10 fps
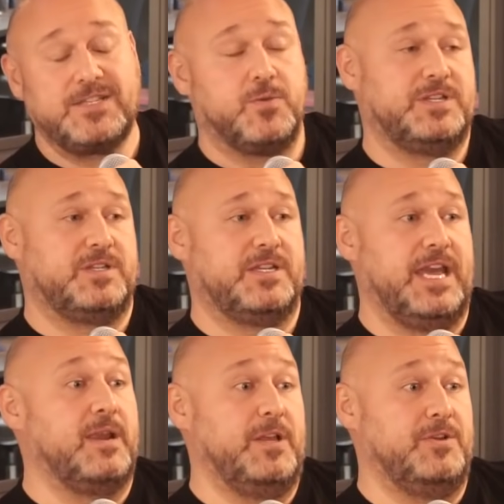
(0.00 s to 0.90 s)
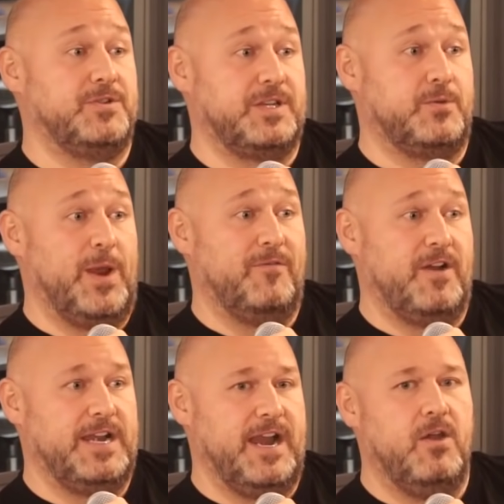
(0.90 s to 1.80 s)
what's getting me losing the weight
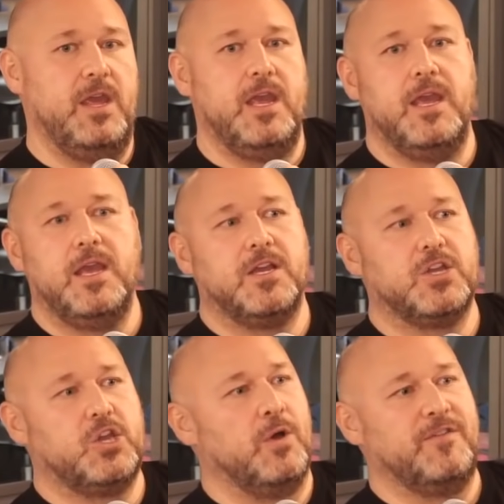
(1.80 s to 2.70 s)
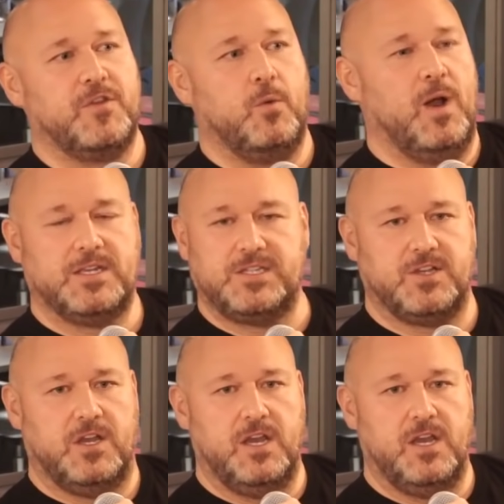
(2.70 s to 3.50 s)
right now. Going for the walks